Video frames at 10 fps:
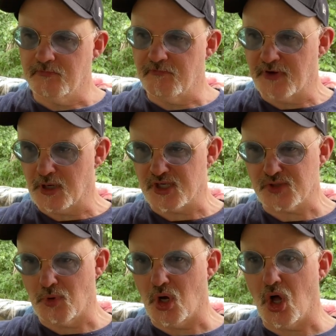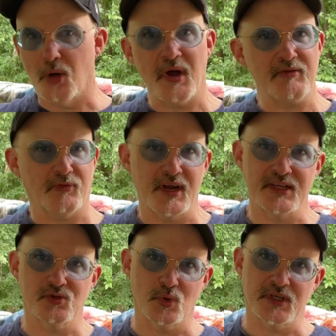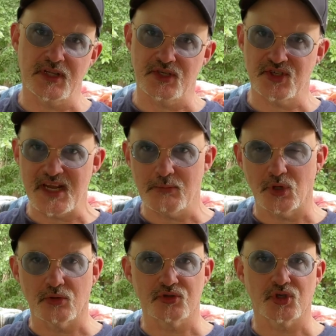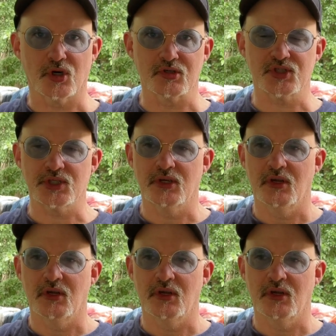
Very small. All my friends went to the same little church.